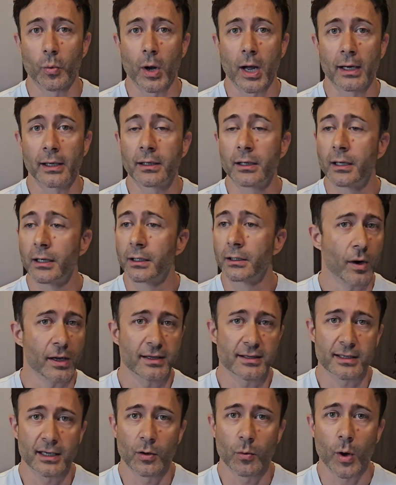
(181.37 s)
one,
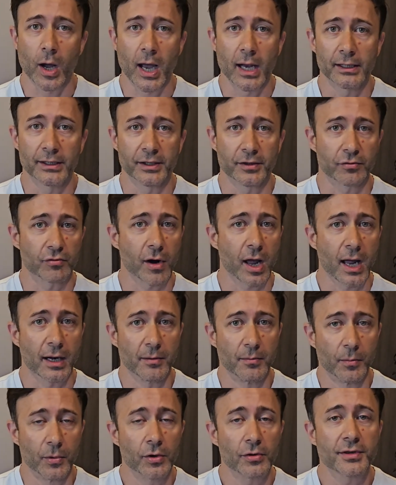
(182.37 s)
once in a while they
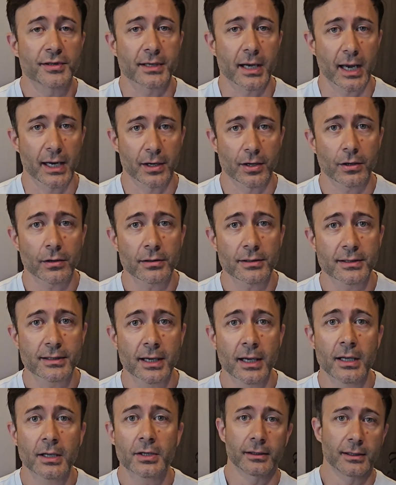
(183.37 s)
run more
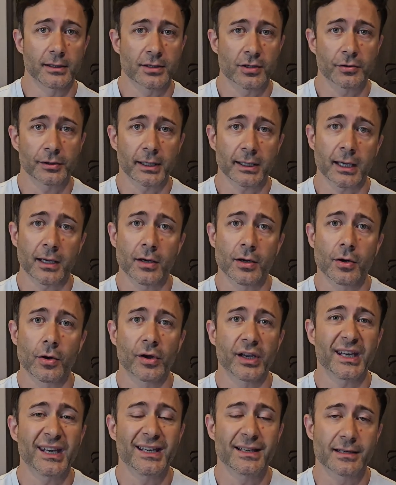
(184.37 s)
cycles, so they can
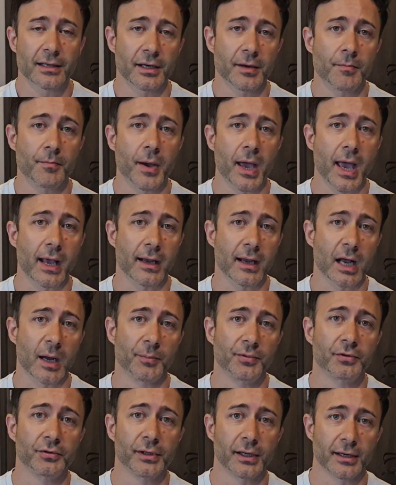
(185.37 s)
go easily back up to